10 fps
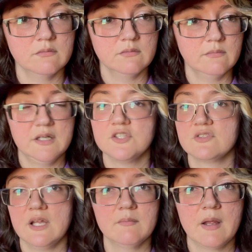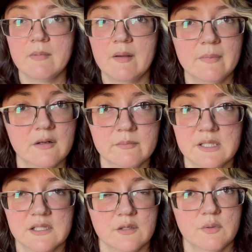I just had my mom help me
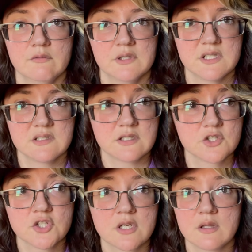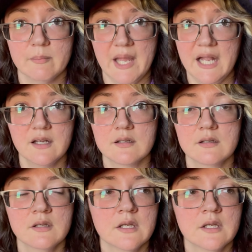and like we really cinched the back.